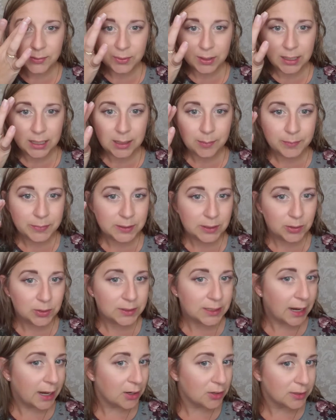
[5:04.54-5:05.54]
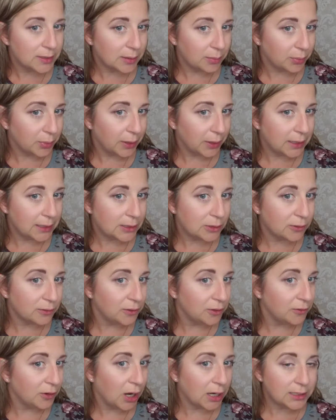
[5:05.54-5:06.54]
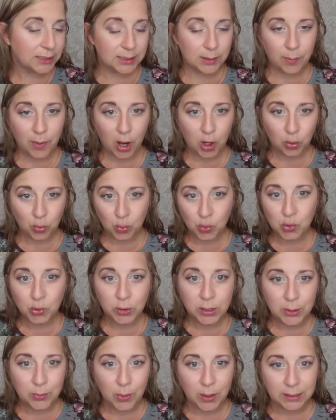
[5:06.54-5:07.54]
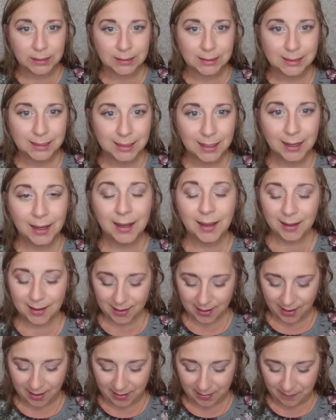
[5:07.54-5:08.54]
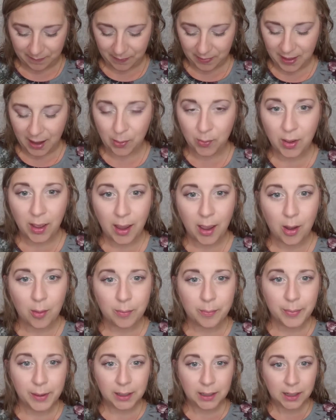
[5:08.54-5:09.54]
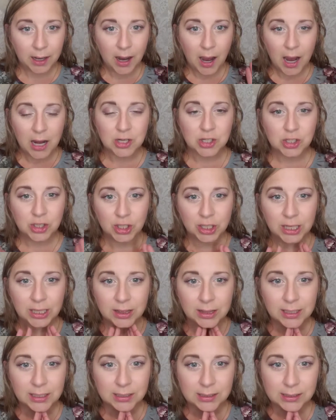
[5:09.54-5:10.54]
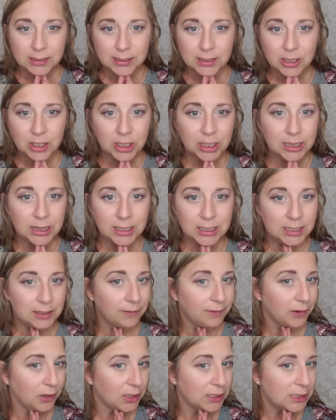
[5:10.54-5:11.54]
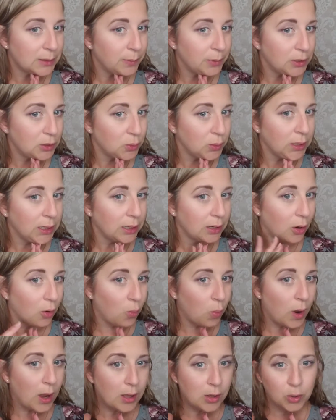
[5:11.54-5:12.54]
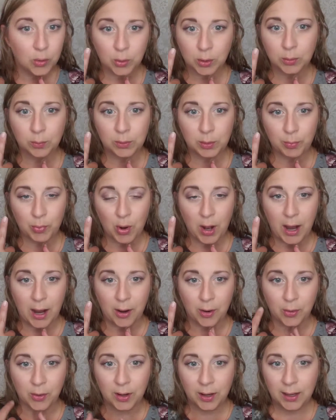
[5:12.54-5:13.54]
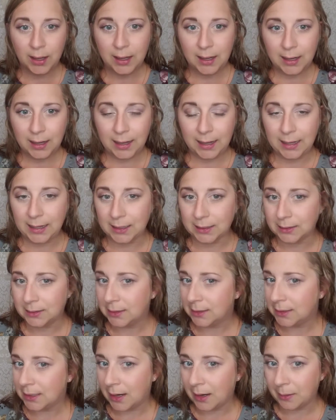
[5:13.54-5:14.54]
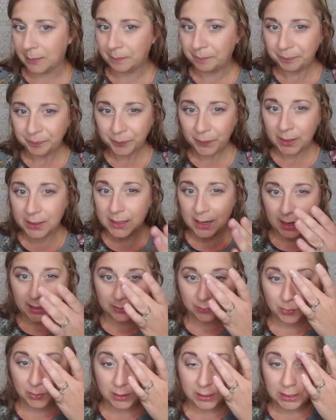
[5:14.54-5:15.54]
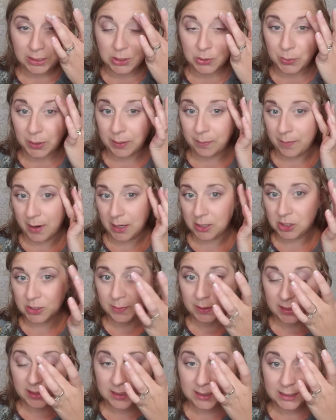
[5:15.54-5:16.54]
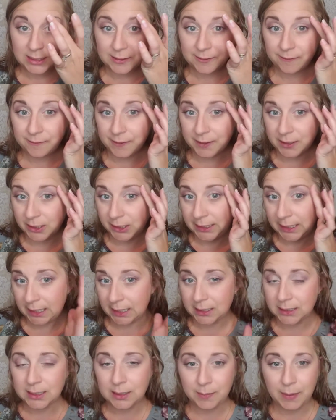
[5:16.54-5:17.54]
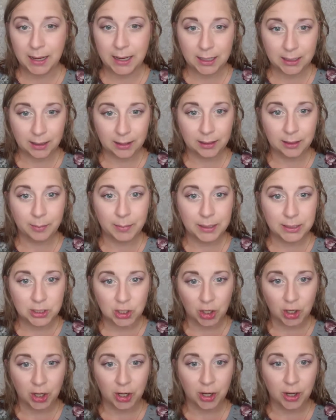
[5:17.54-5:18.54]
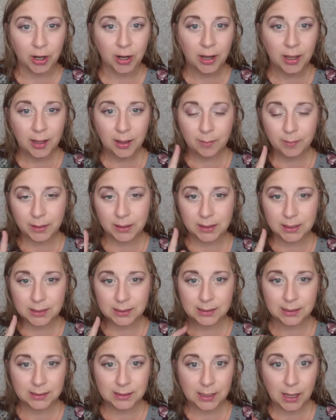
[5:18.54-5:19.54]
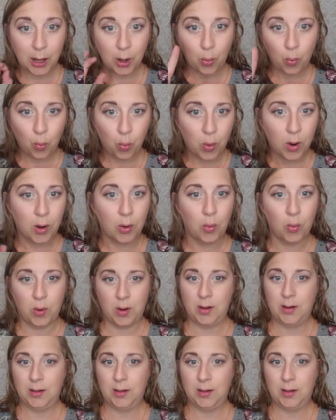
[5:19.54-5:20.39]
keeps those hairs in place. So if you've got some unruly ones, that will help. But gosh, look at this. Look at the difference between a well-groomed brow and not really doing much. I mean, this filled in to make it a little bit darker, but this is like, whoa,